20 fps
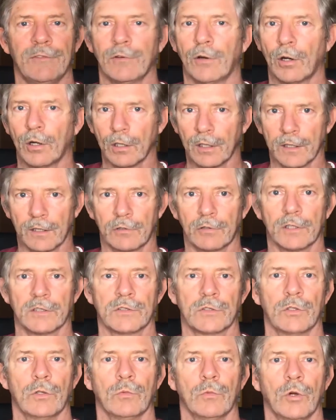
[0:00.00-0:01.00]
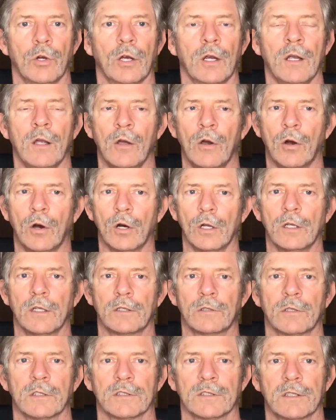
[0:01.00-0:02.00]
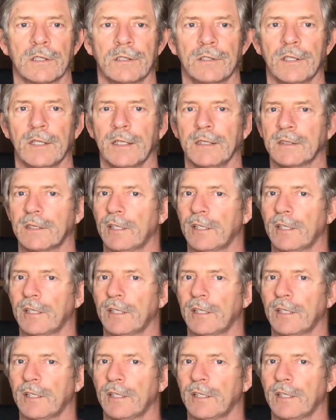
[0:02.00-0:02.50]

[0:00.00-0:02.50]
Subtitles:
all across your work, all across the things.